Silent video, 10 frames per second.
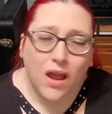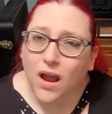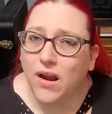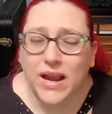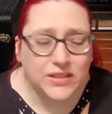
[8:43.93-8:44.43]

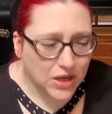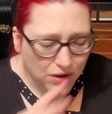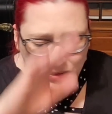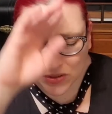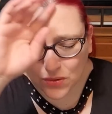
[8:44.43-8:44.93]
All right,
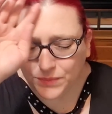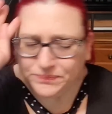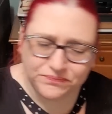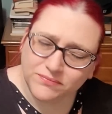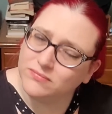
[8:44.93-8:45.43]
so
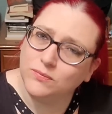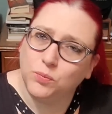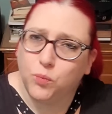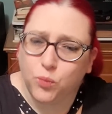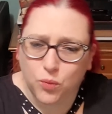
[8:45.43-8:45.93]

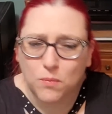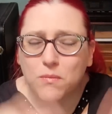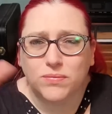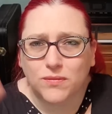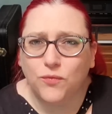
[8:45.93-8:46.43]

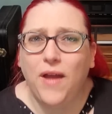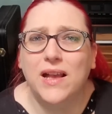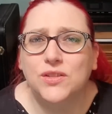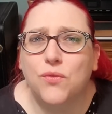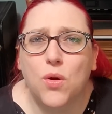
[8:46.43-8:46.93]

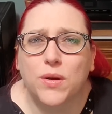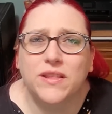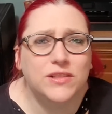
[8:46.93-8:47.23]
fast forward,